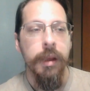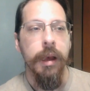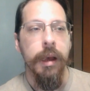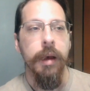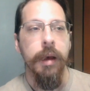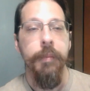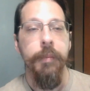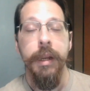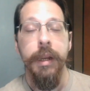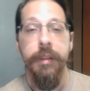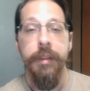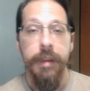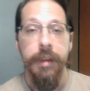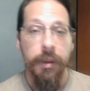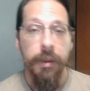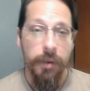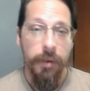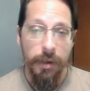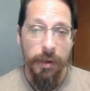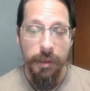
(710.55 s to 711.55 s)
Uh, but at the
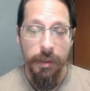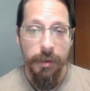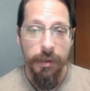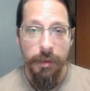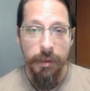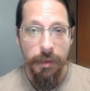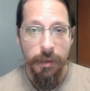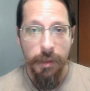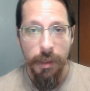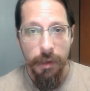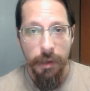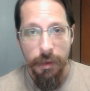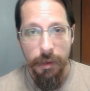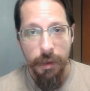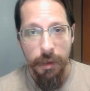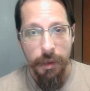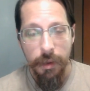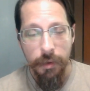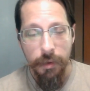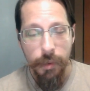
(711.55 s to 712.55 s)
other end of the
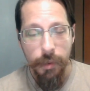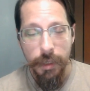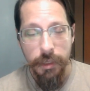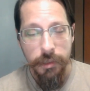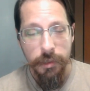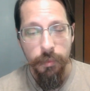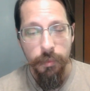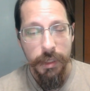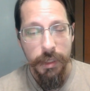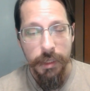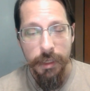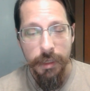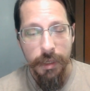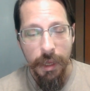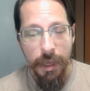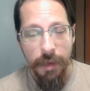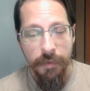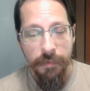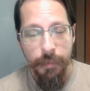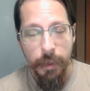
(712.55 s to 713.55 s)
uh, uh, equation, we did
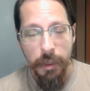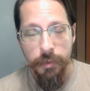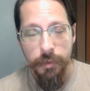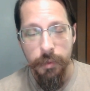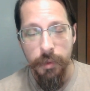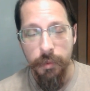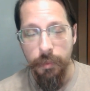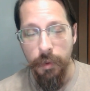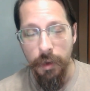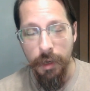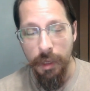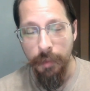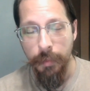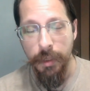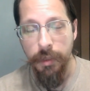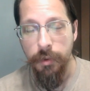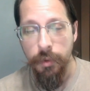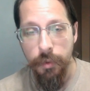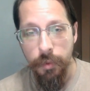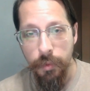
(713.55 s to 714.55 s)
have Birchwood
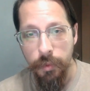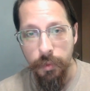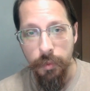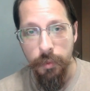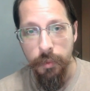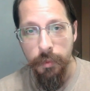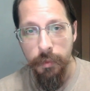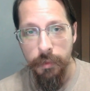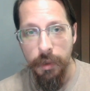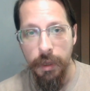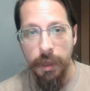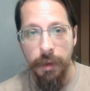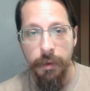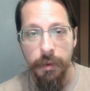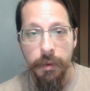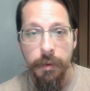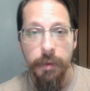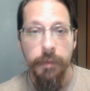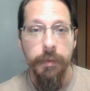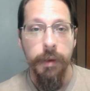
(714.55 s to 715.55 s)
Wargaming, who uh,
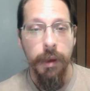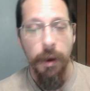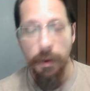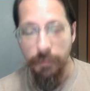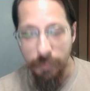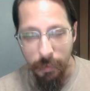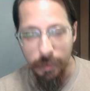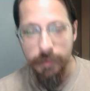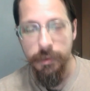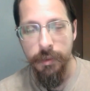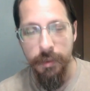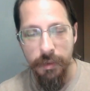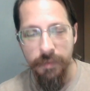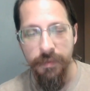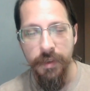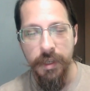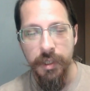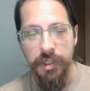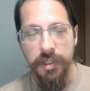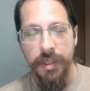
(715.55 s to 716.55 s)
unfortunately
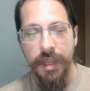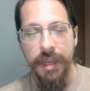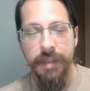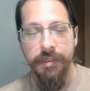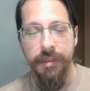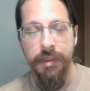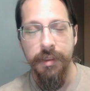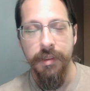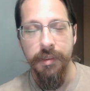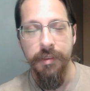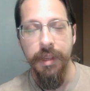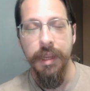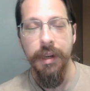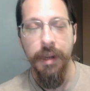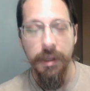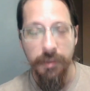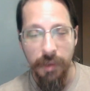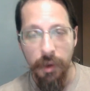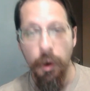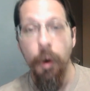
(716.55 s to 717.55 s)
finished last in the
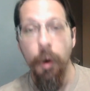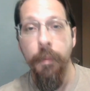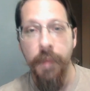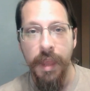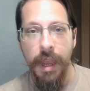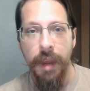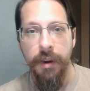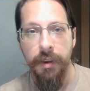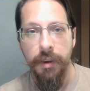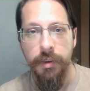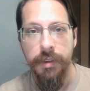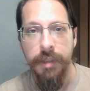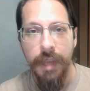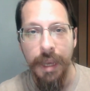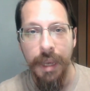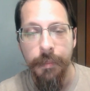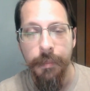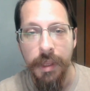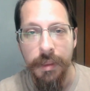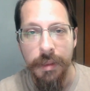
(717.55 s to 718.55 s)
standings. I hope they had a good
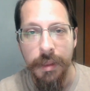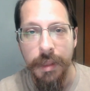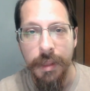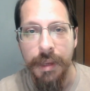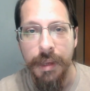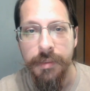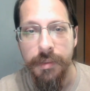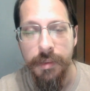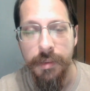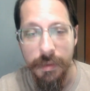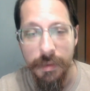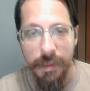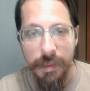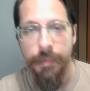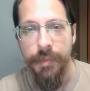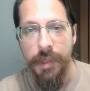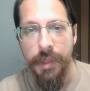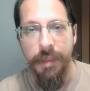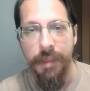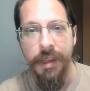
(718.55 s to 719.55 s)
time nonetheless. It
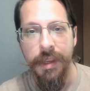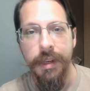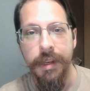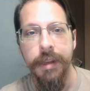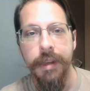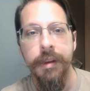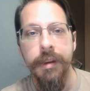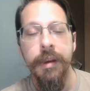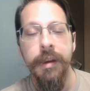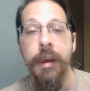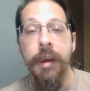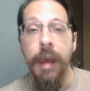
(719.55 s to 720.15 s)
seems like they did.